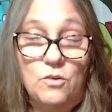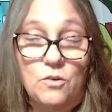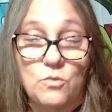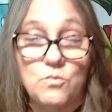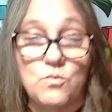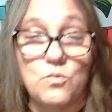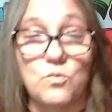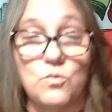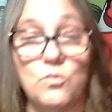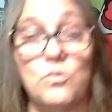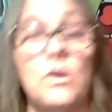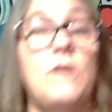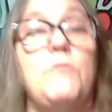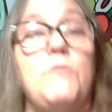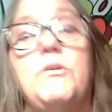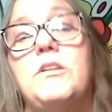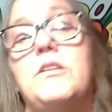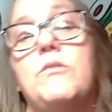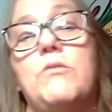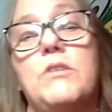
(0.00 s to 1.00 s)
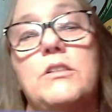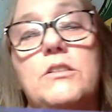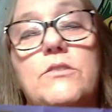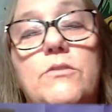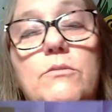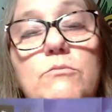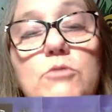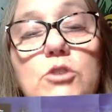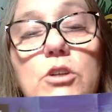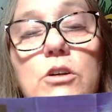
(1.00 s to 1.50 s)
Ooh, I want the ones
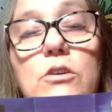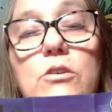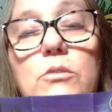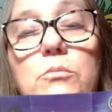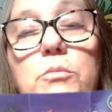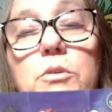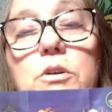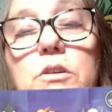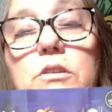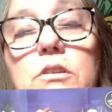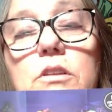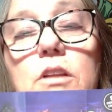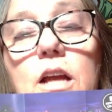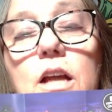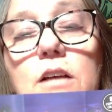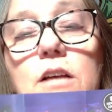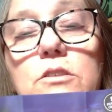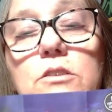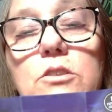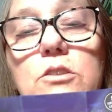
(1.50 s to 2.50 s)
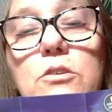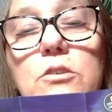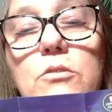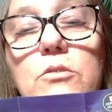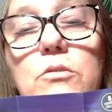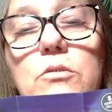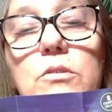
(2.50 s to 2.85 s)
from Jungle Book, the last two.